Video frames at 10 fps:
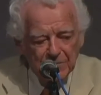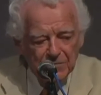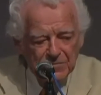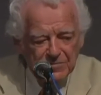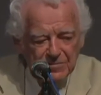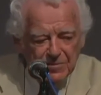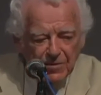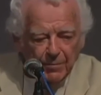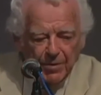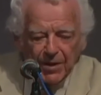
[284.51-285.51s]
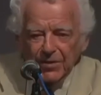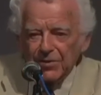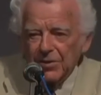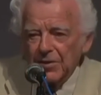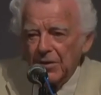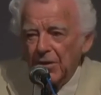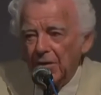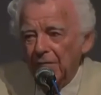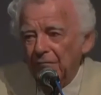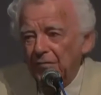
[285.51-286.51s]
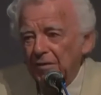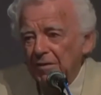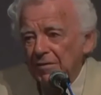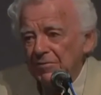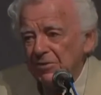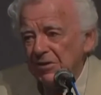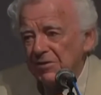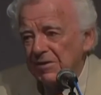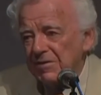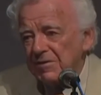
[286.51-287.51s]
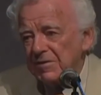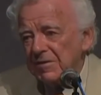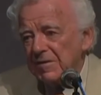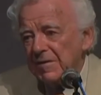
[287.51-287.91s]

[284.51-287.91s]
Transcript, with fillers: to, to the birth of Jesus